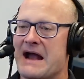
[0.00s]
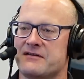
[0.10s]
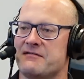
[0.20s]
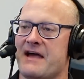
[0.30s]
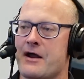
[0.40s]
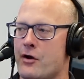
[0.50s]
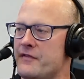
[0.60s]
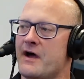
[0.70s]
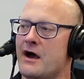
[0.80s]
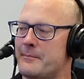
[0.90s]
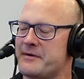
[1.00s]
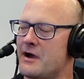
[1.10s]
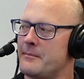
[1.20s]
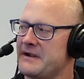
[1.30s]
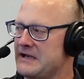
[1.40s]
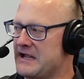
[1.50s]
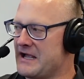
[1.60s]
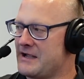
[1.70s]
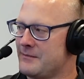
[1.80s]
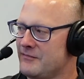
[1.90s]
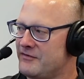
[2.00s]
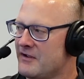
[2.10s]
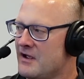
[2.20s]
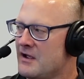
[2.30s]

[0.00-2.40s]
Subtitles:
of that on the upcoming games,